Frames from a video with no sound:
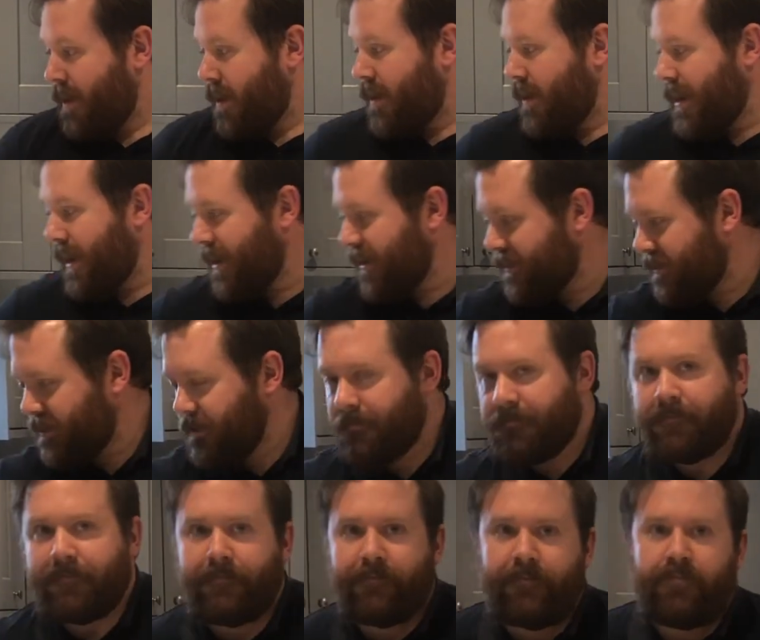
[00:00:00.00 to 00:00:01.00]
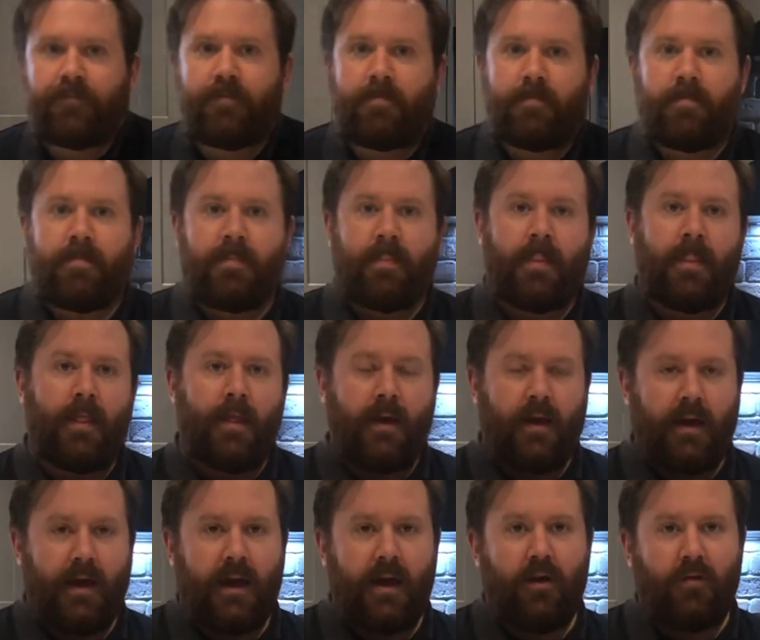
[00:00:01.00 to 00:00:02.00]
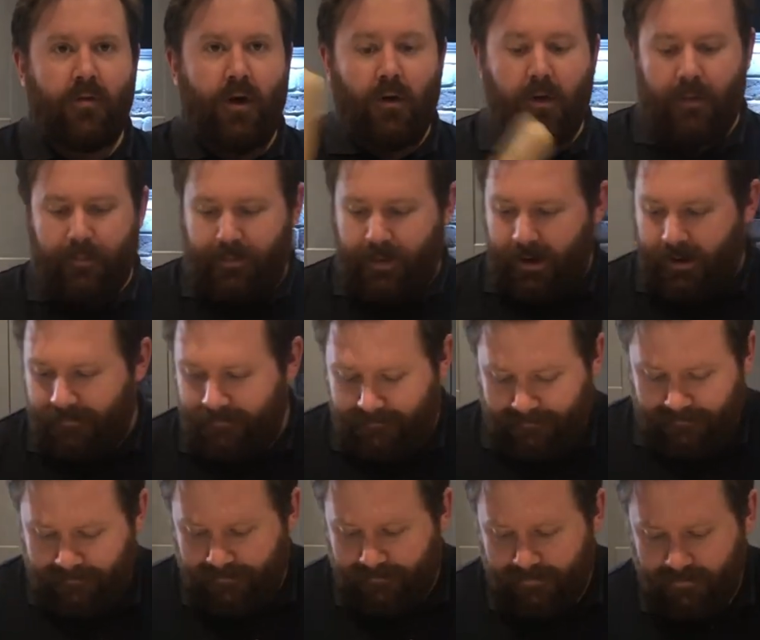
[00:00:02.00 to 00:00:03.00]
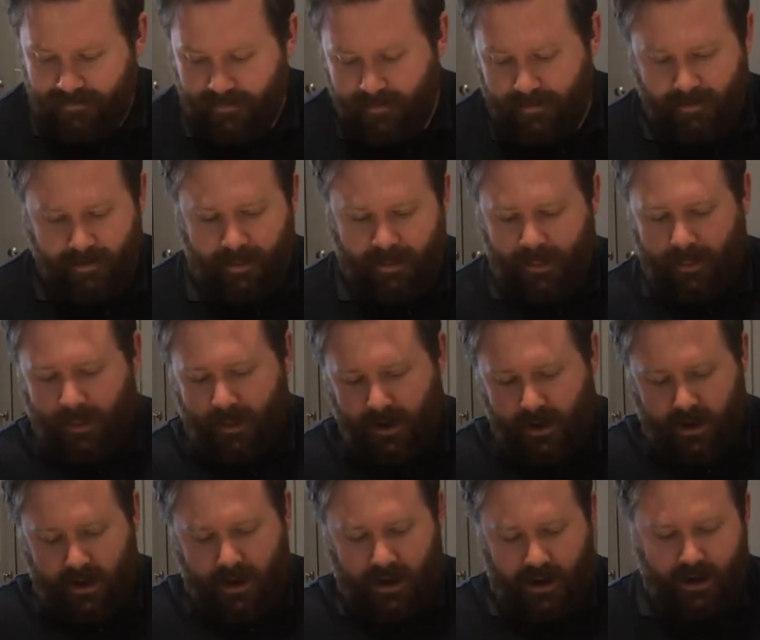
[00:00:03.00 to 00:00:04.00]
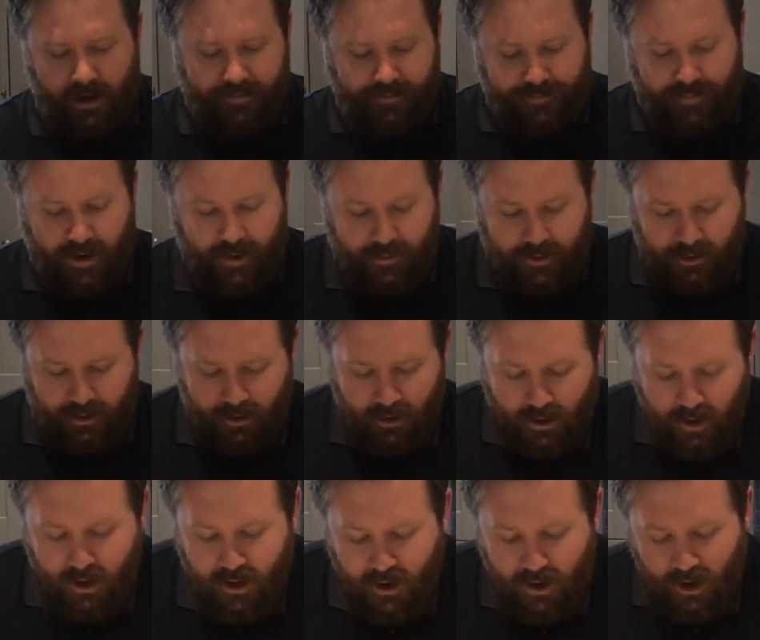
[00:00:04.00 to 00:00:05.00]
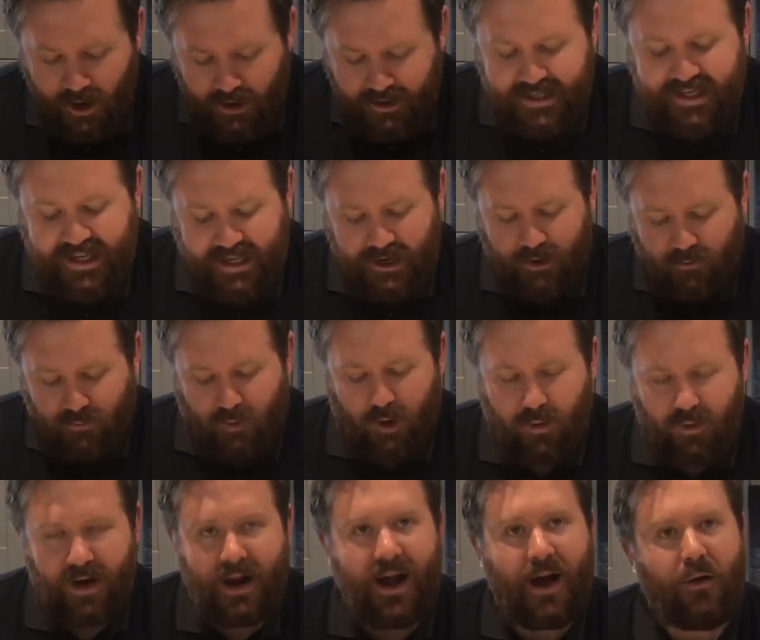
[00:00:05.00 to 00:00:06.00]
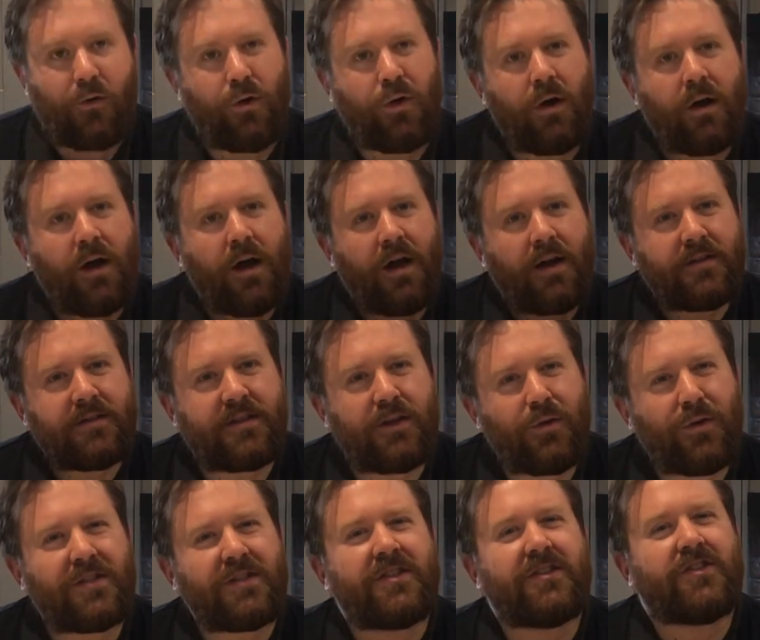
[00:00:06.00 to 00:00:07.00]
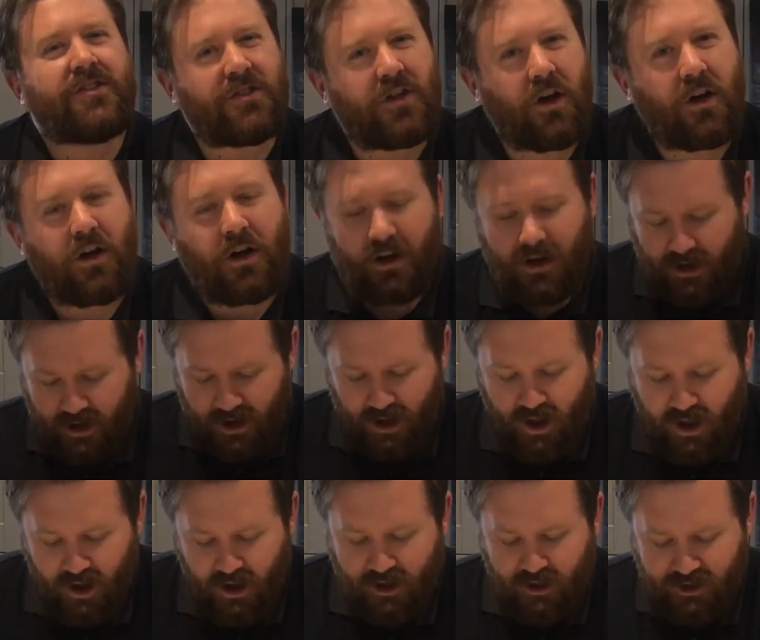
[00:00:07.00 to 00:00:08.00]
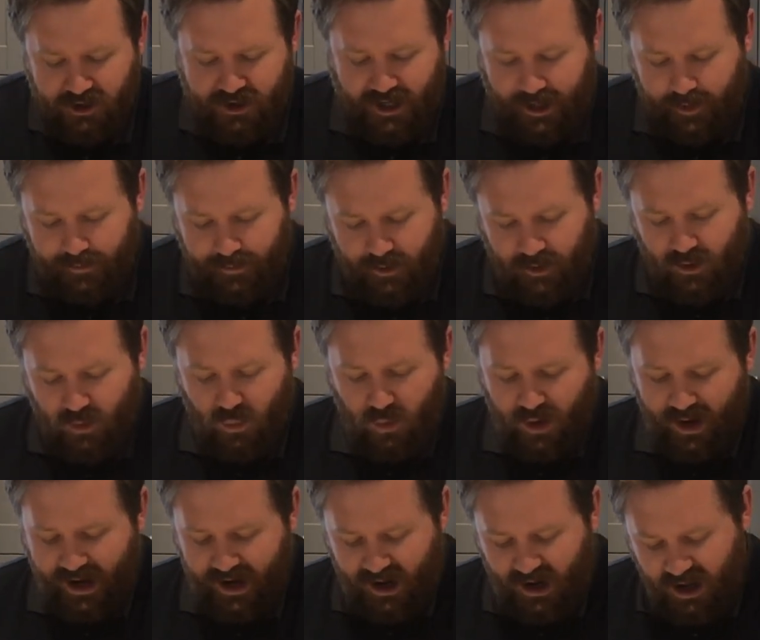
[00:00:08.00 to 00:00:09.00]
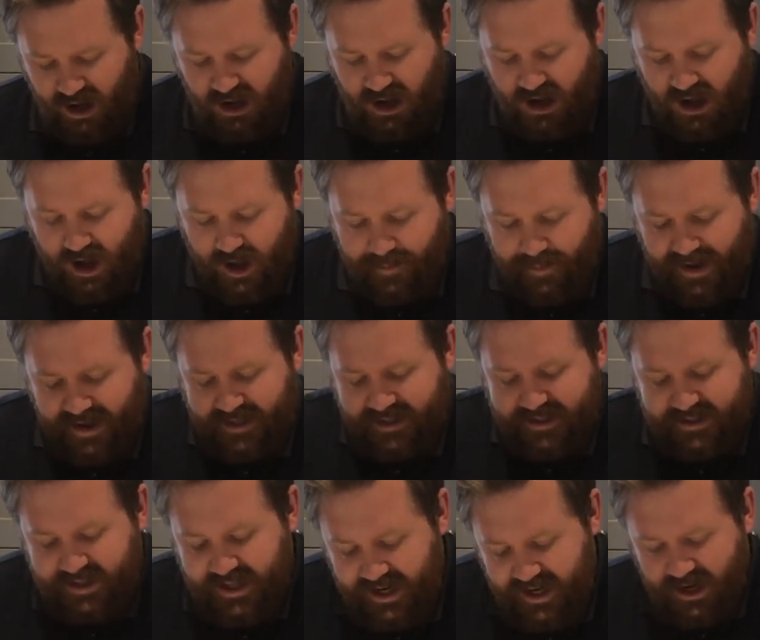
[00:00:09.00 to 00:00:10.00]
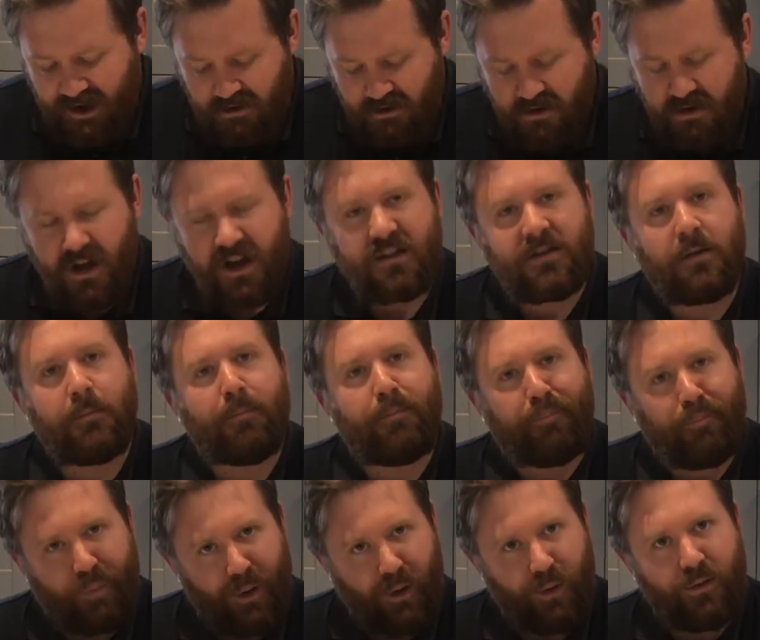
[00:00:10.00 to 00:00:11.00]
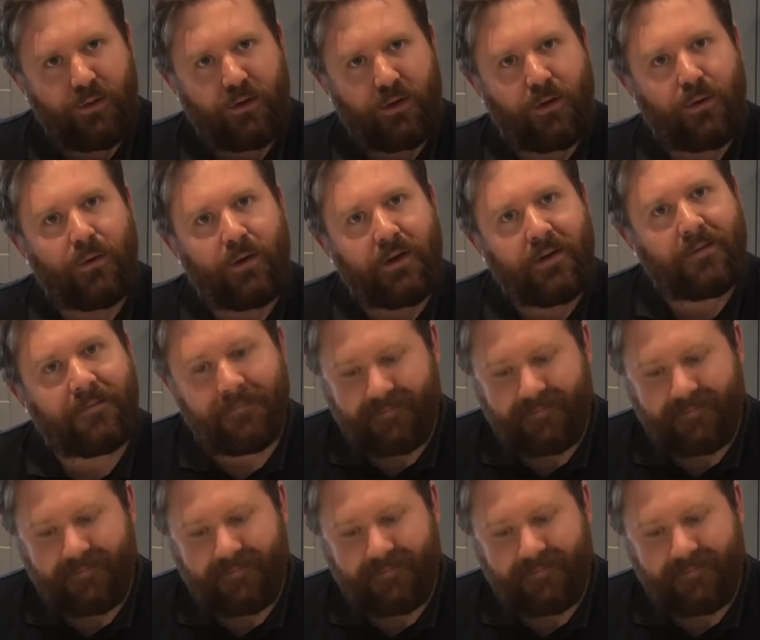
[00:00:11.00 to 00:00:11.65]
Next, get your rolling pin. Get it floured and get it rolling out until it's a circular shape. You want it about as thin as a boned coin.